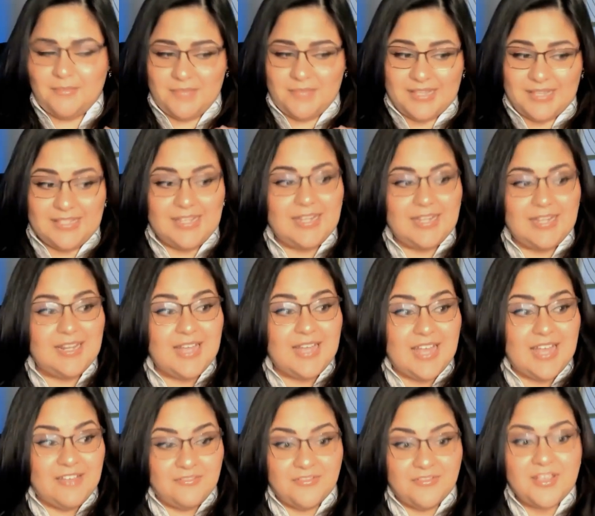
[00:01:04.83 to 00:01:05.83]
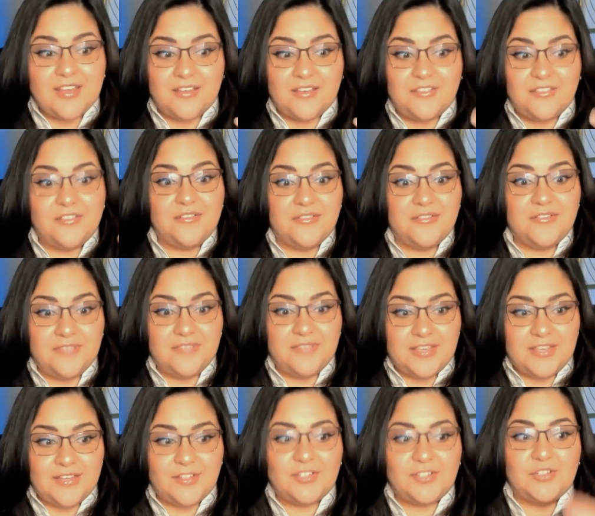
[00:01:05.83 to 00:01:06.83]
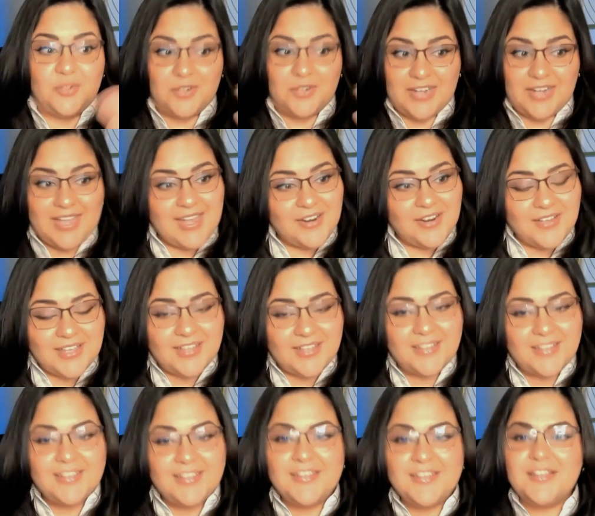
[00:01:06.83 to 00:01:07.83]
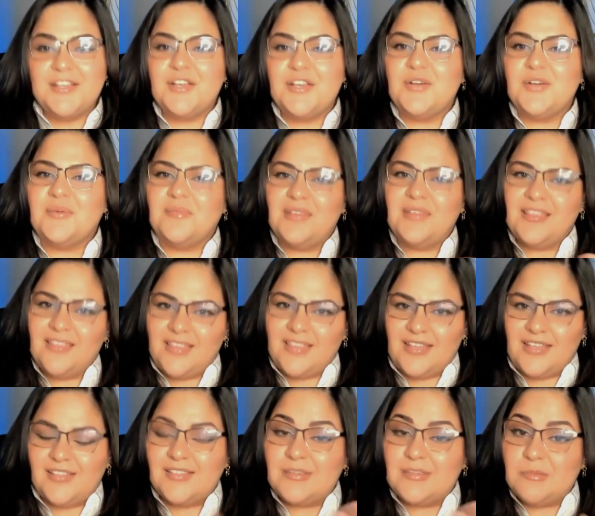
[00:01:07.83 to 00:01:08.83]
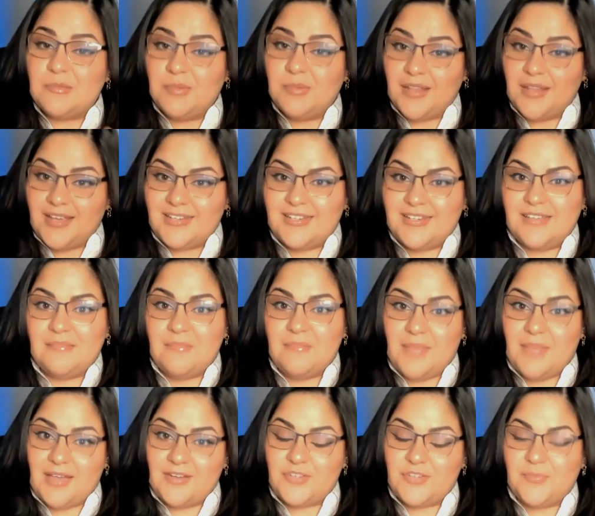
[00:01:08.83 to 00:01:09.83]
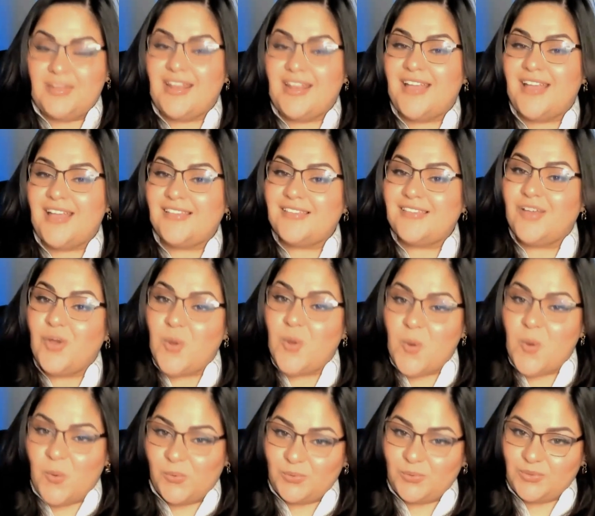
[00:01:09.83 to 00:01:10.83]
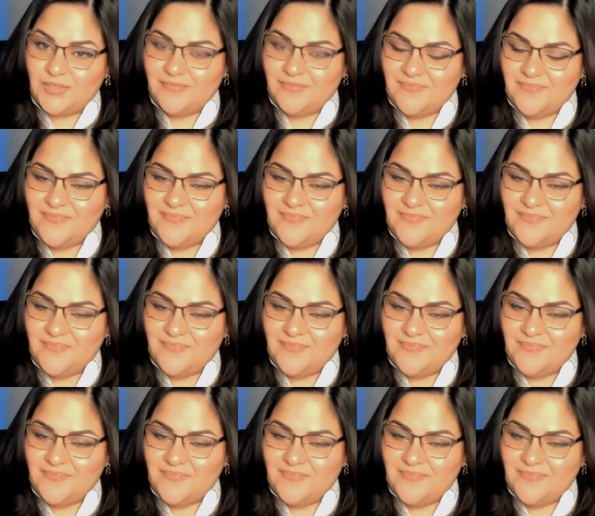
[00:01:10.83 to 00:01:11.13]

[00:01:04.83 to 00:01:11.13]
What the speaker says: and basically every other field or area within supply chain management as a whole.